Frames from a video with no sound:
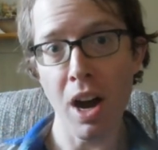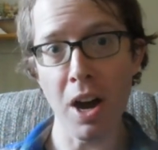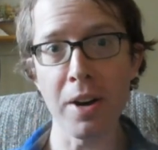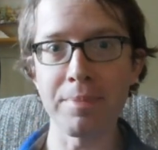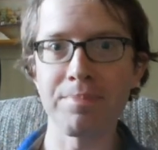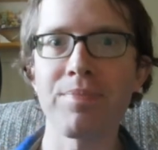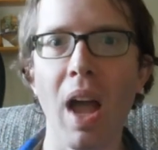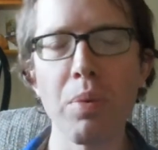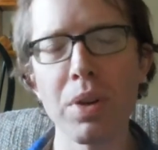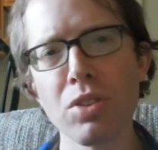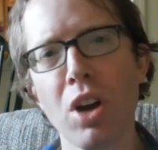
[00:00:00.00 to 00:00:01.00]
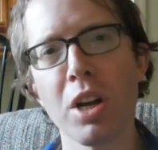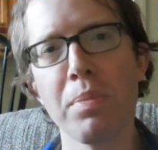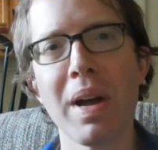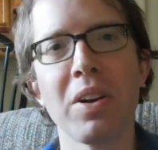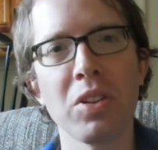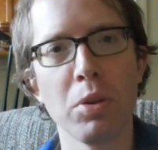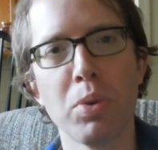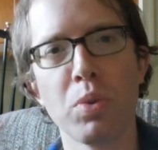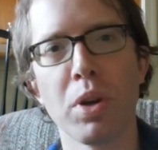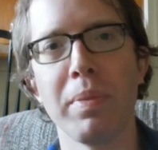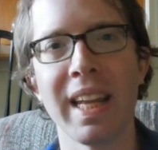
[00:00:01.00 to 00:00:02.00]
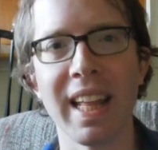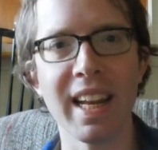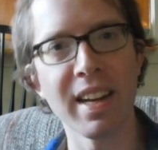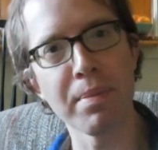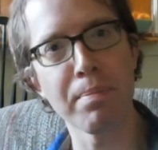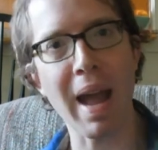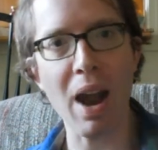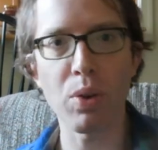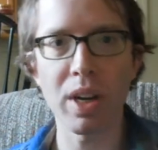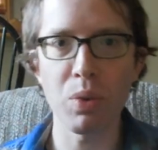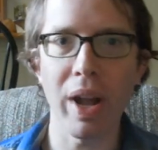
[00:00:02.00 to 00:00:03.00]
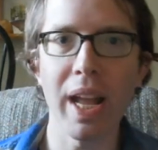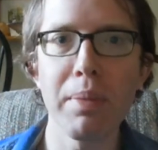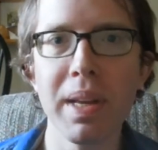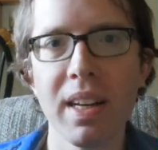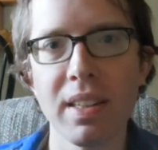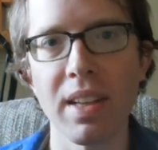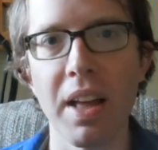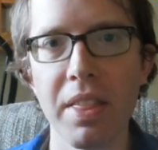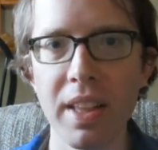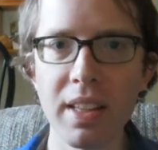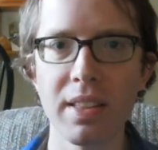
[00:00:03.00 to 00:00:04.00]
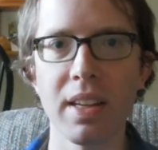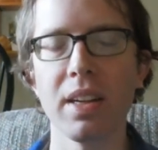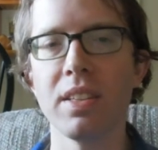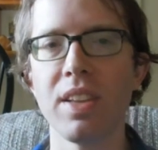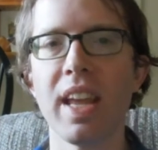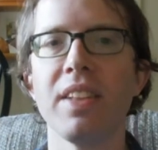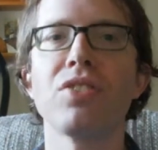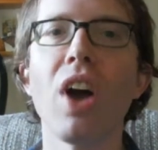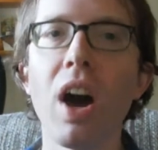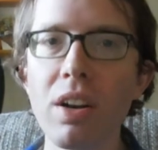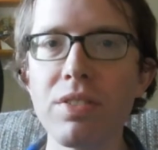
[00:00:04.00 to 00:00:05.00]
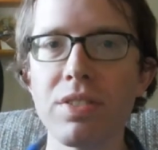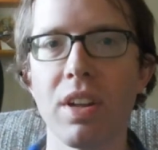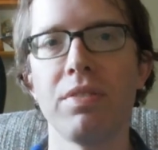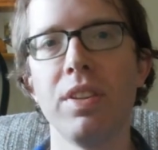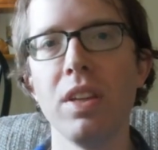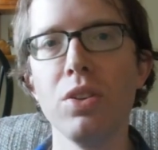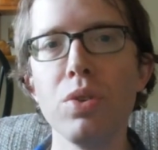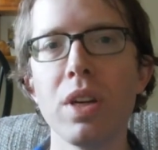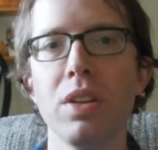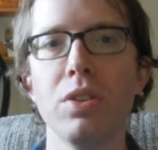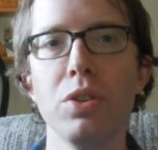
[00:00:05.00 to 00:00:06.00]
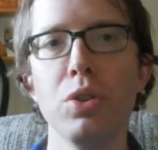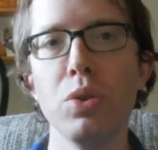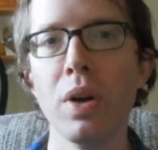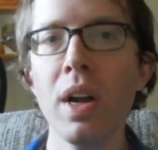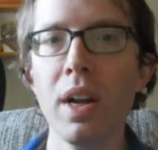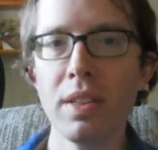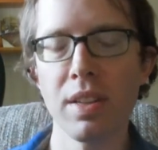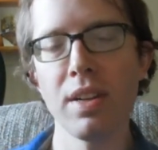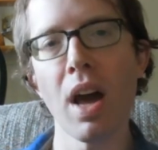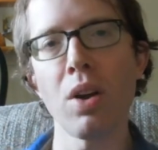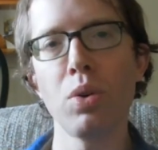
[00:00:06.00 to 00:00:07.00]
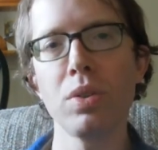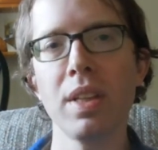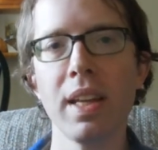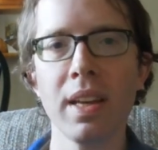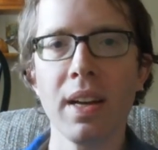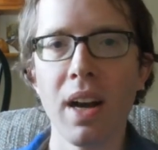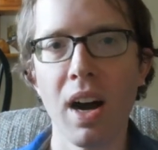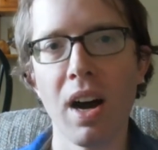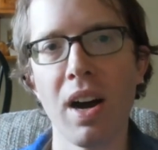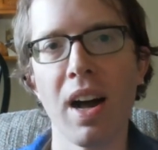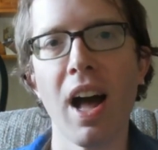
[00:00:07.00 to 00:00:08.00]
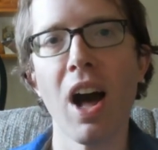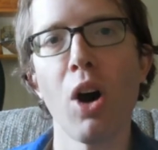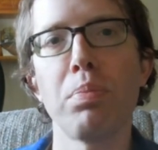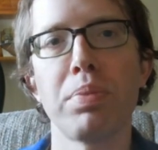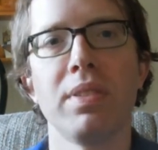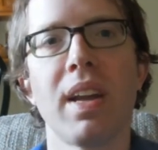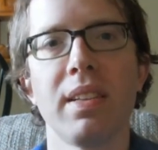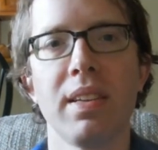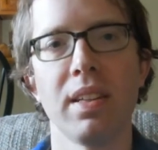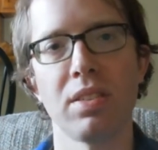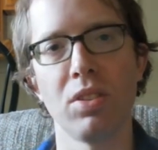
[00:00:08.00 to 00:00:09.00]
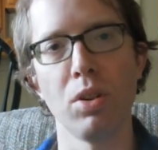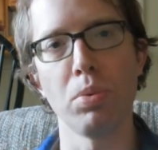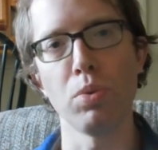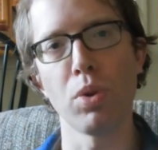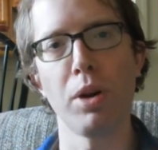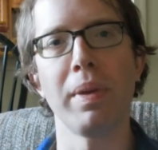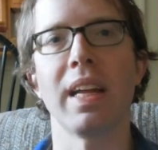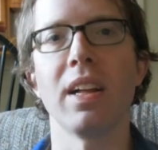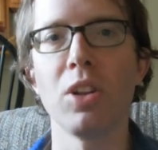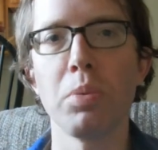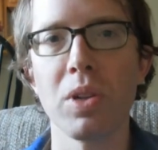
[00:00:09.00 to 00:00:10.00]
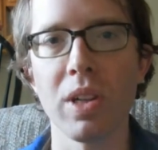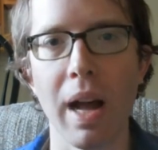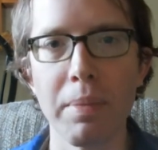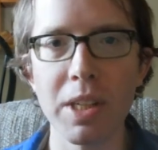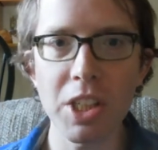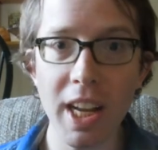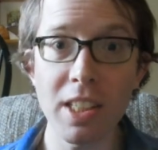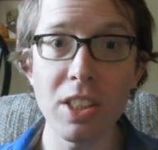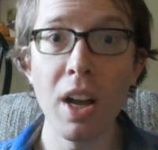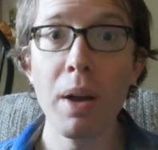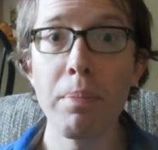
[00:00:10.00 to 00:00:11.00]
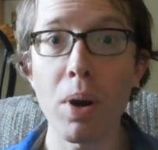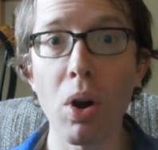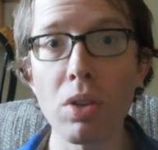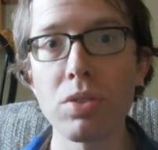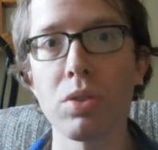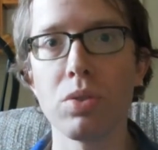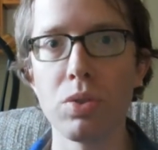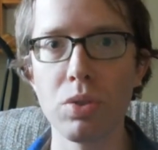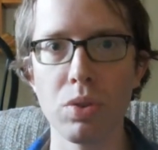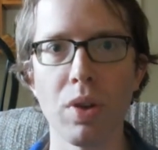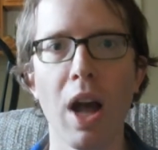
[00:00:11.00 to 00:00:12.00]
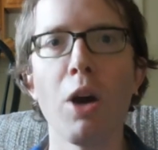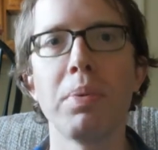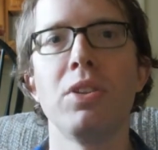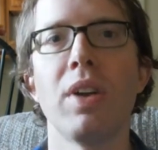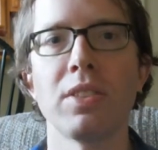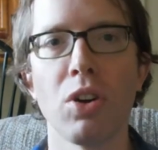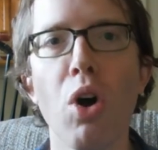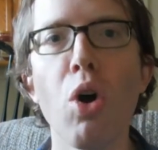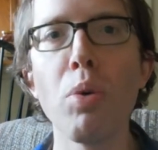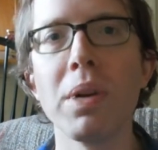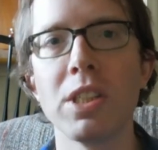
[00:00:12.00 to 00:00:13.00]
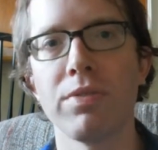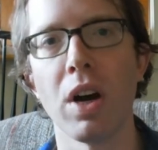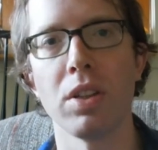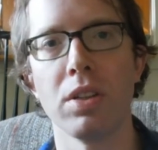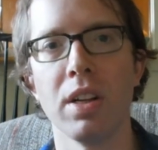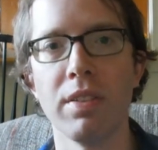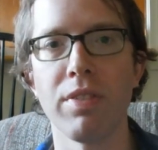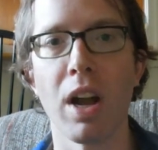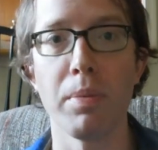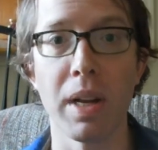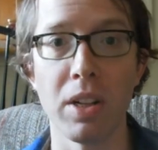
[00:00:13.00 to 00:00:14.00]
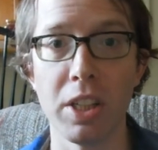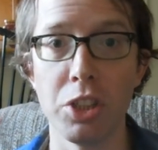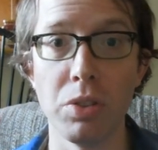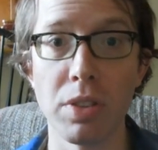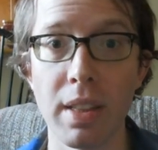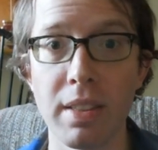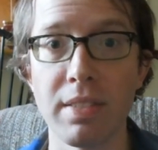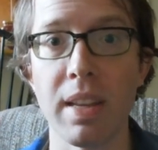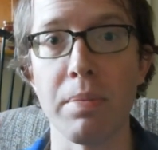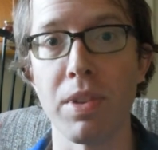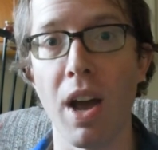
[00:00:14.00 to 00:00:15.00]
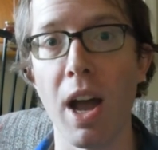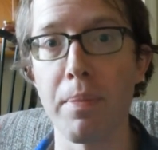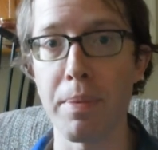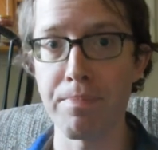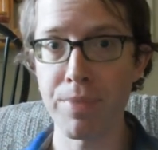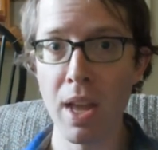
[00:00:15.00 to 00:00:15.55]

Um, I want to talk about global warming in an empowering way because I think there is a ton of stuff that you can do to not only uh, help protect against global warming and global climate change, but also to help address a whole bunch of other environmental issues at the same time.